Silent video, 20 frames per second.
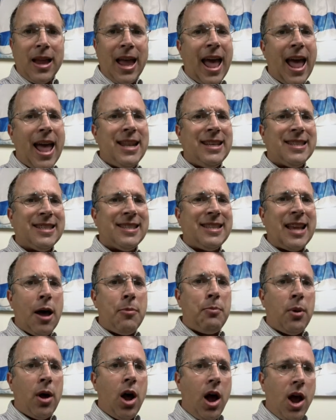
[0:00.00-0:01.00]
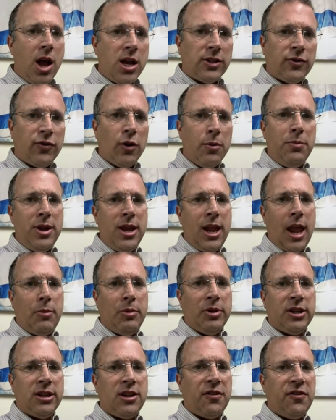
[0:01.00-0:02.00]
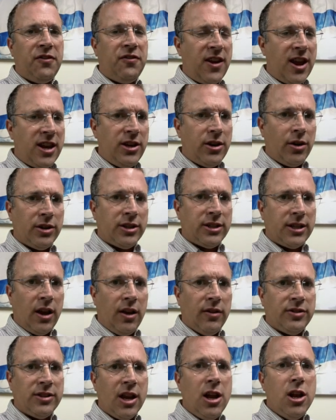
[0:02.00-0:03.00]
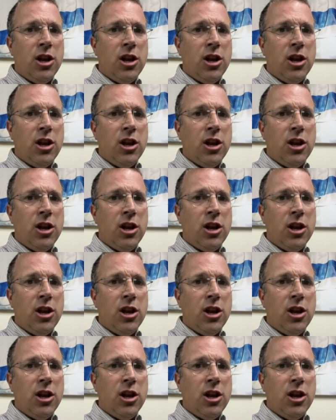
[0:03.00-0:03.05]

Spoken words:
and stop us from being able to defend ourselves